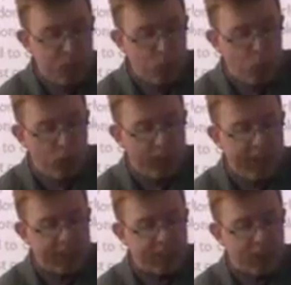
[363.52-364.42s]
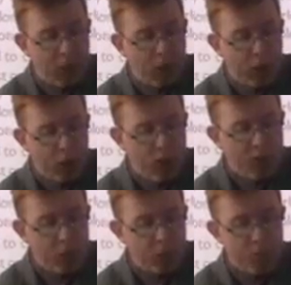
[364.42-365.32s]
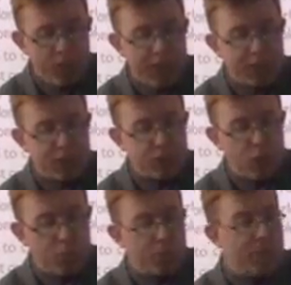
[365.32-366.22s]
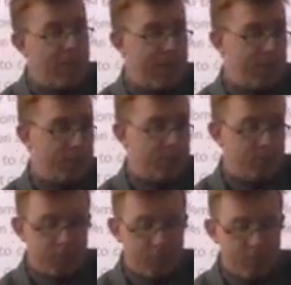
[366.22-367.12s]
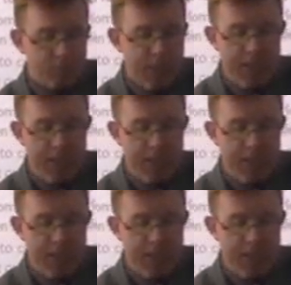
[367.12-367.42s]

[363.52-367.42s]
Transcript: war against God, over whom they shall not prevail. And